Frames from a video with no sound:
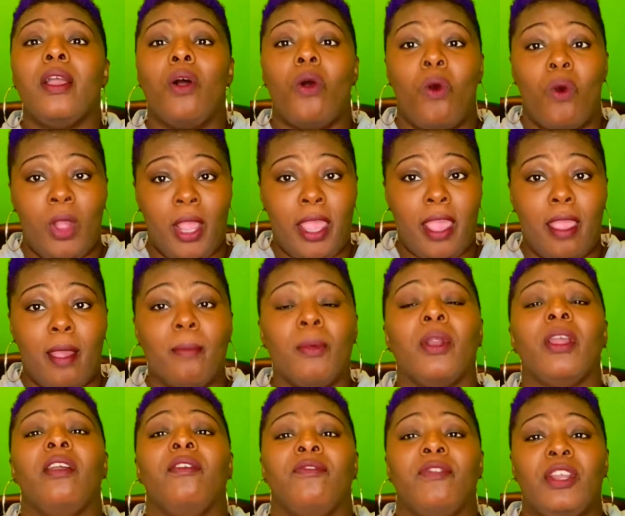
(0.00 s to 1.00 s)
on
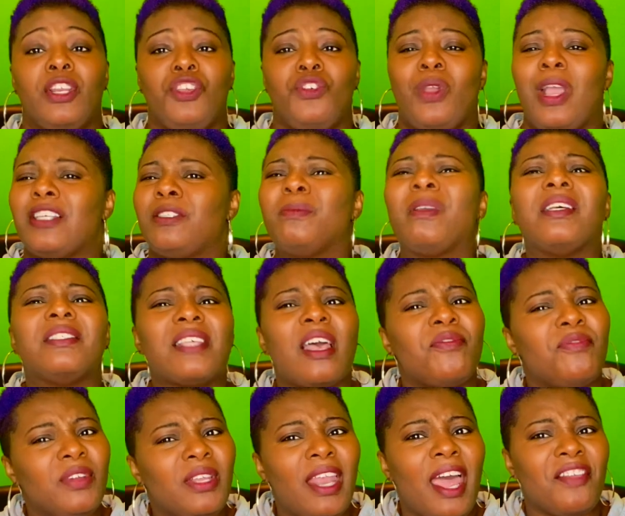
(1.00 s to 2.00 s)
camera in front of you guys because I
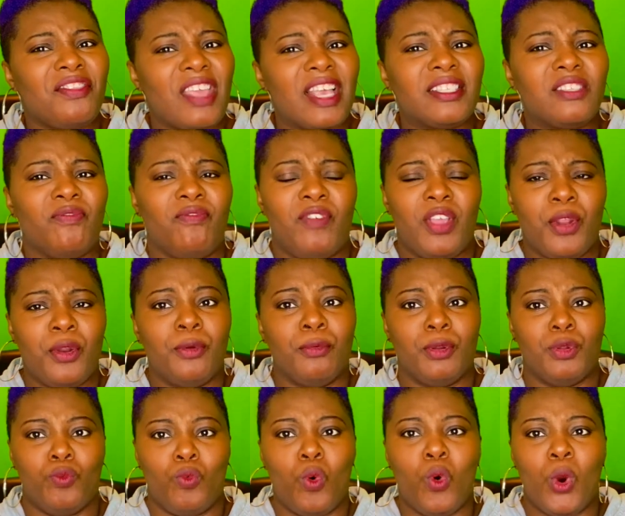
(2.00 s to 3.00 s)
feel like that's very
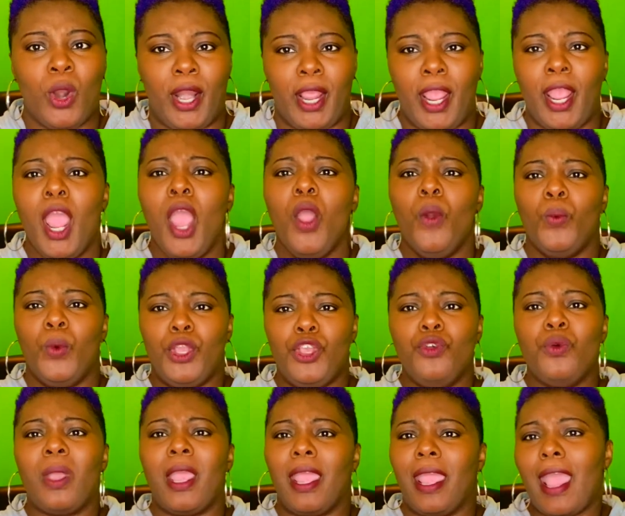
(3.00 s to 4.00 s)
rewarding when
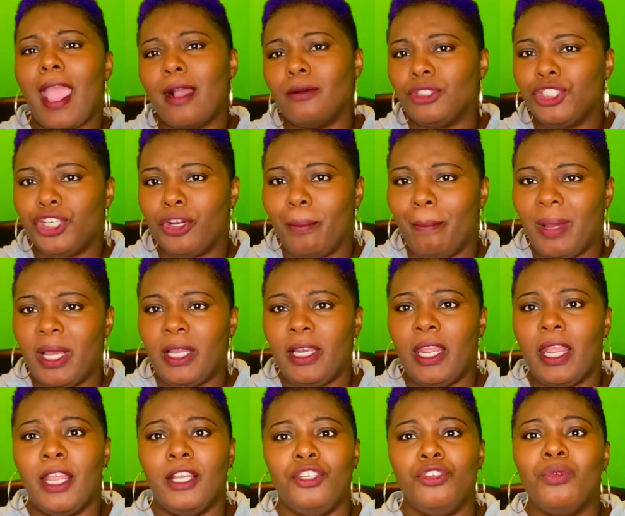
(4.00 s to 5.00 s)
you can count your
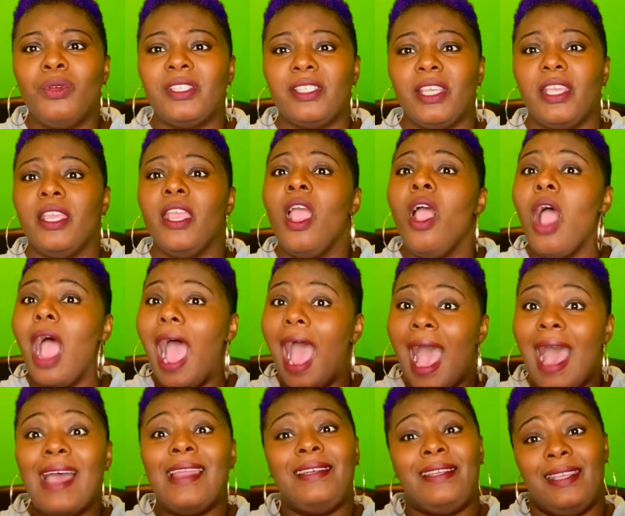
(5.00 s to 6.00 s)
money and you see
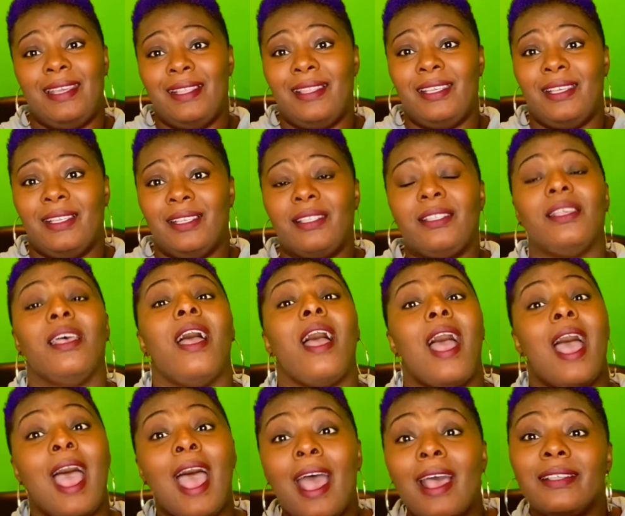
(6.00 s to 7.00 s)
I did this
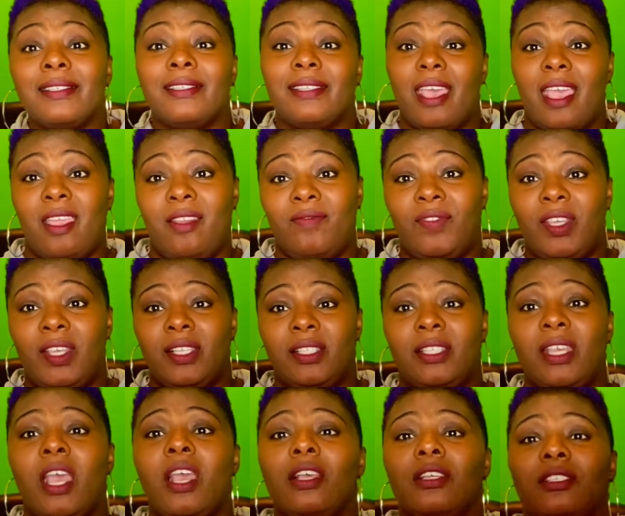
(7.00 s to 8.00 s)
I saved this.
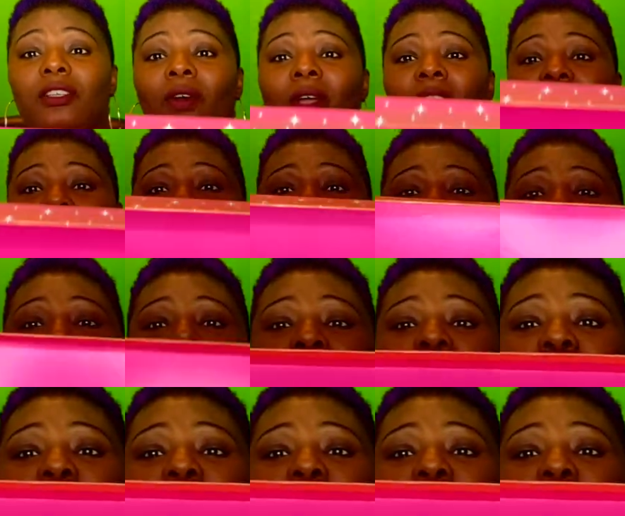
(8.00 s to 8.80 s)
So anyway,